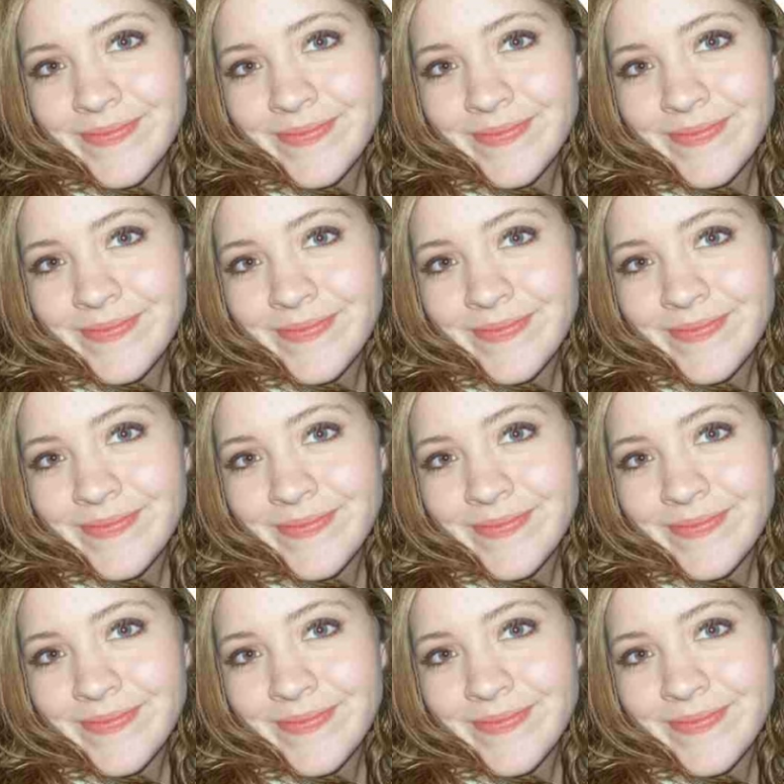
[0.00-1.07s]

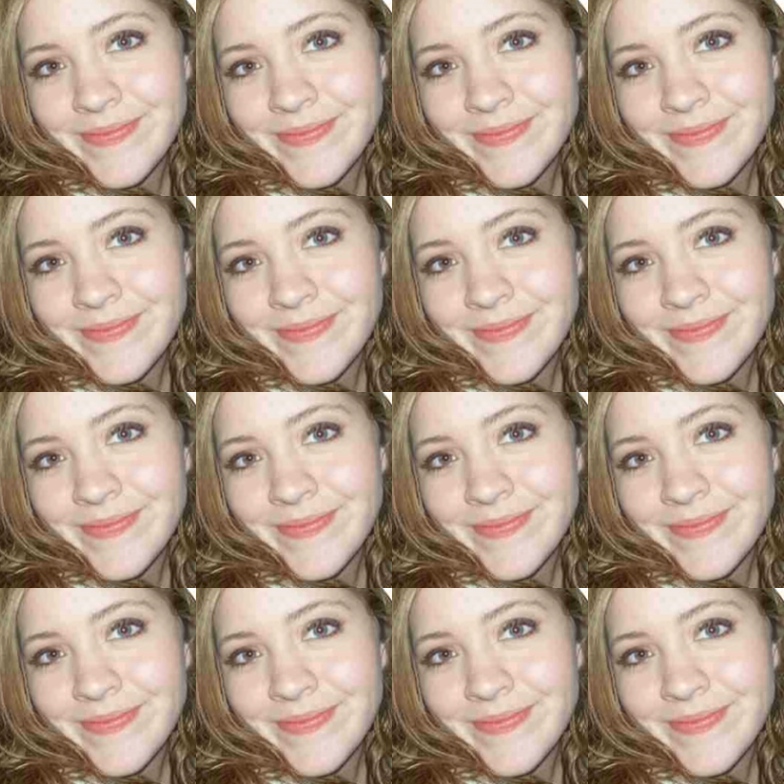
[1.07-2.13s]

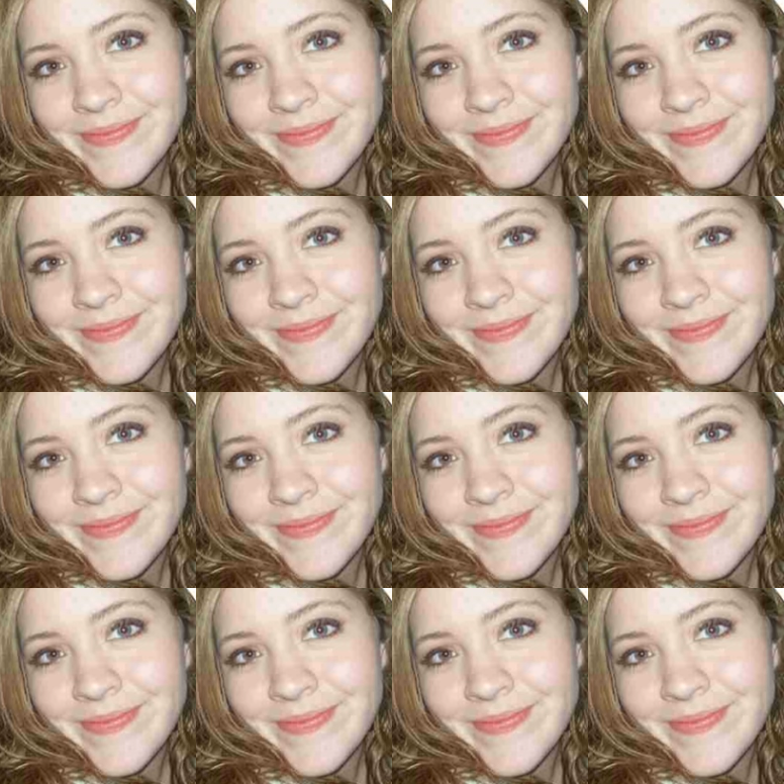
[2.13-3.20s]

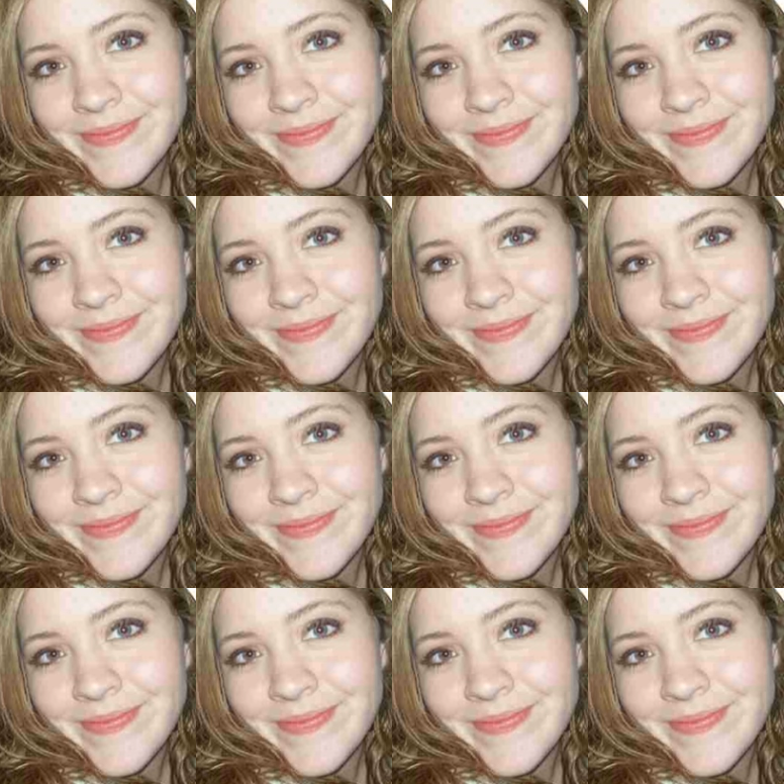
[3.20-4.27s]

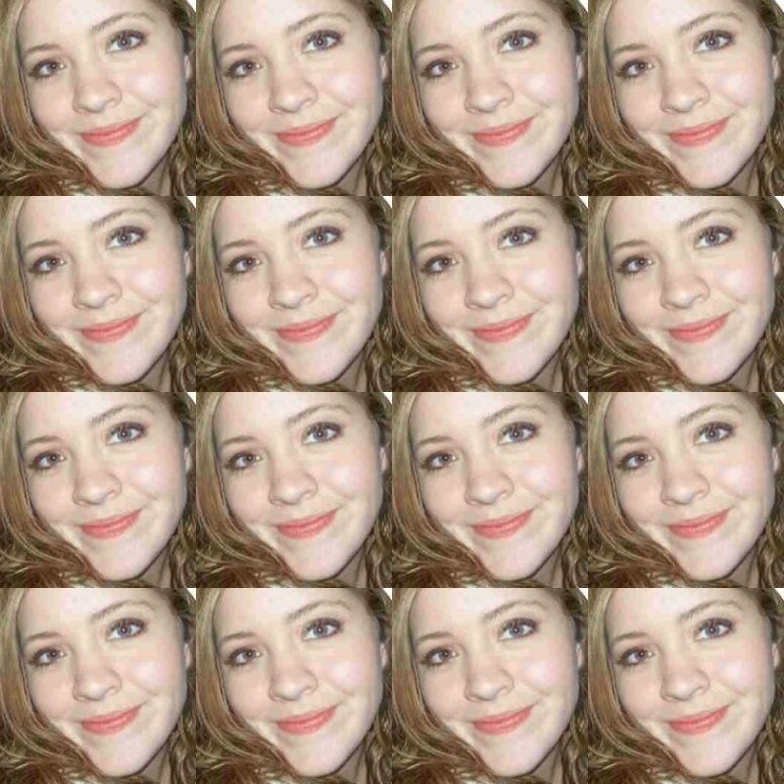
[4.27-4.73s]
This is a still picture; no speech is visible.